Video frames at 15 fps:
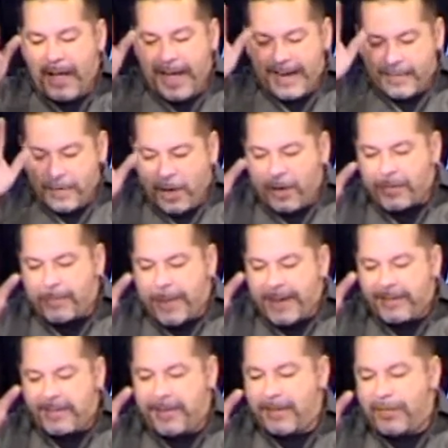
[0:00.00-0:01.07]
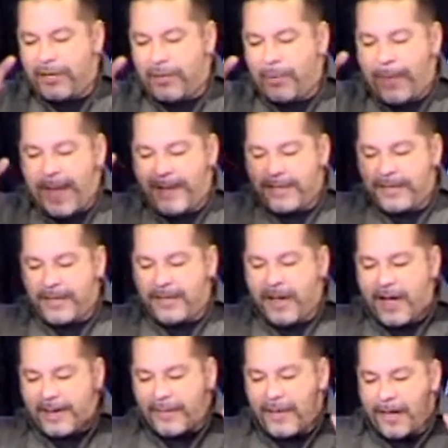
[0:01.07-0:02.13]
I acknowledged my sin to you and did
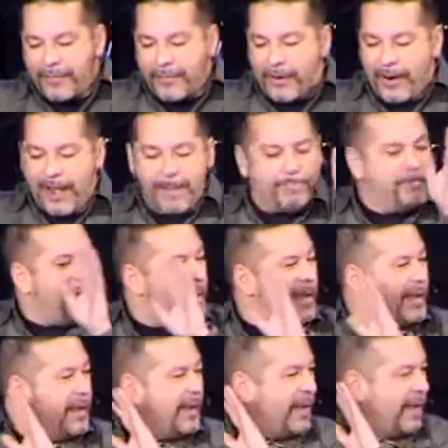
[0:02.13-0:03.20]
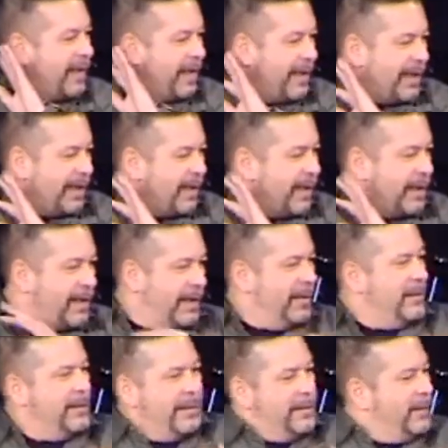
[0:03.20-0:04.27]
not cover up my
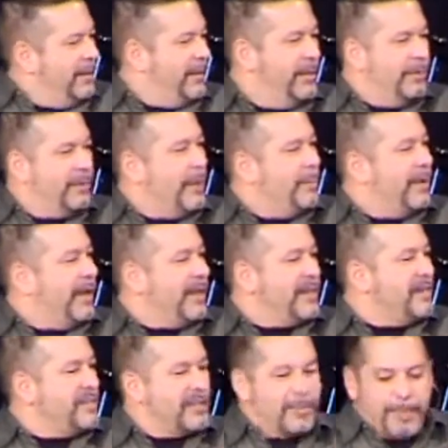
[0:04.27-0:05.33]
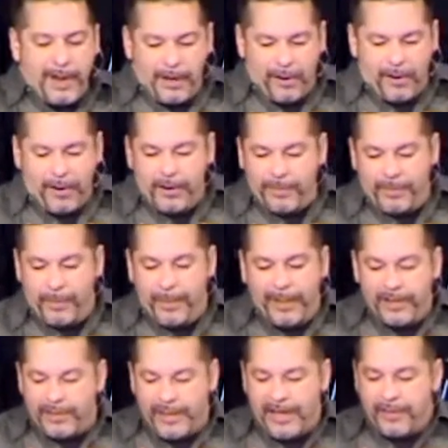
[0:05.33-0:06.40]
the rebellions of my heart, the
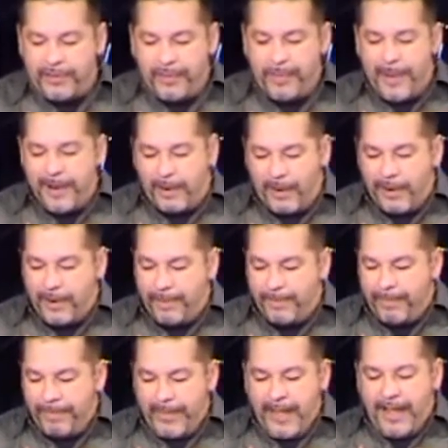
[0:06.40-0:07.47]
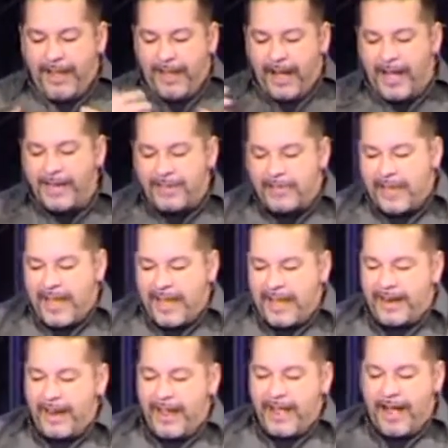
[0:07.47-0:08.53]
rebellious nature of my heart. I
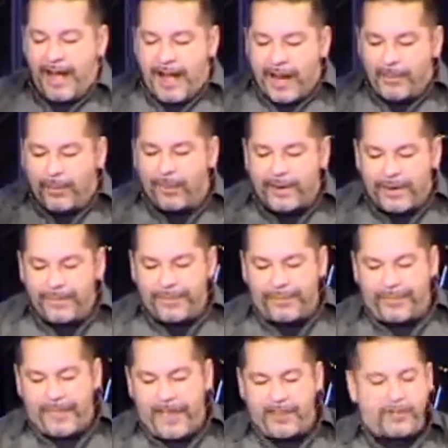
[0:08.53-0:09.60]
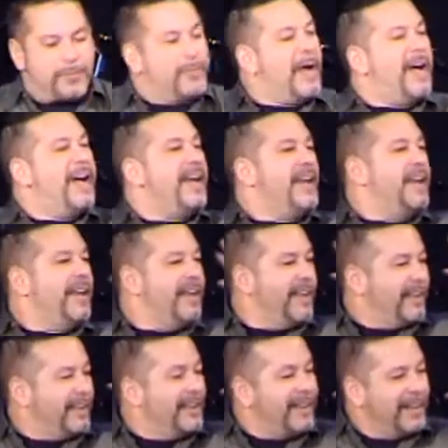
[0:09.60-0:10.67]
said, I will confess my
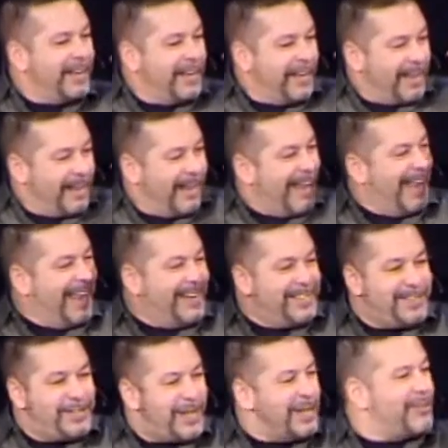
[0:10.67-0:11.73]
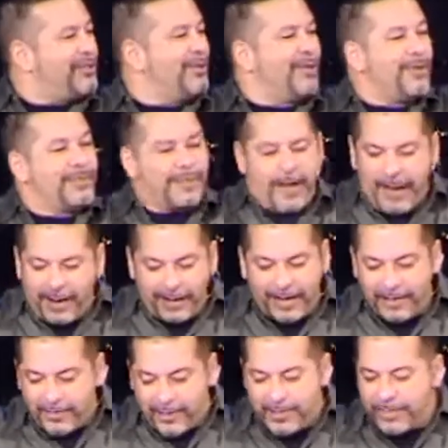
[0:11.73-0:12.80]
intentional
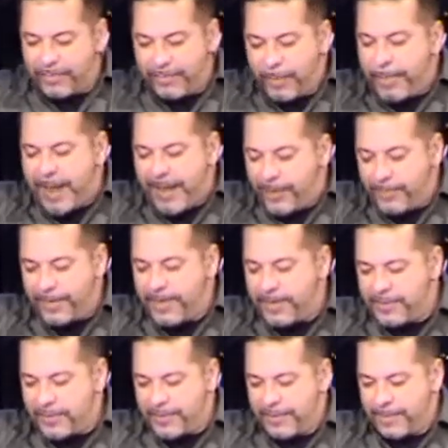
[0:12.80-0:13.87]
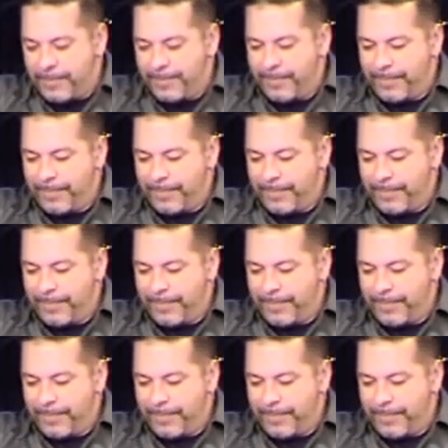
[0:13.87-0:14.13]
violations of the boundaries.